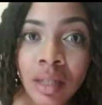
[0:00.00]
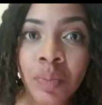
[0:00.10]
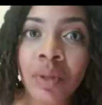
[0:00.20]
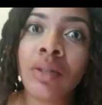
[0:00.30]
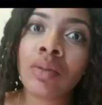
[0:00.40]

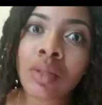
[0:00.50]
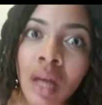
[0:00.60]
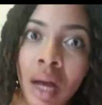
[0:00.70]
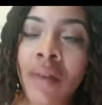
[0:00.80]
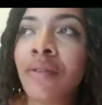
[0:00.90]
experience was
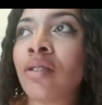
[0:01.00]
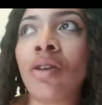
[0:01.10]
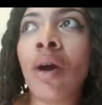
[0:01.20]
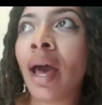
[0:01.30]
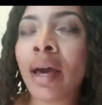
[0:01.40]
awful.
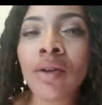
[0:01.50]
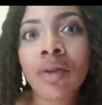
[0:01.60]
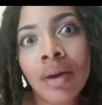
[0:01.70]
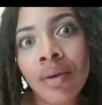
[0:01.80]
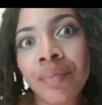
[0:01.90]
So I don't
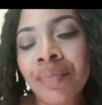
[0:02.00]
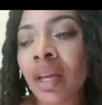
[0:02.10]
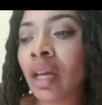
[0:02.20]
know.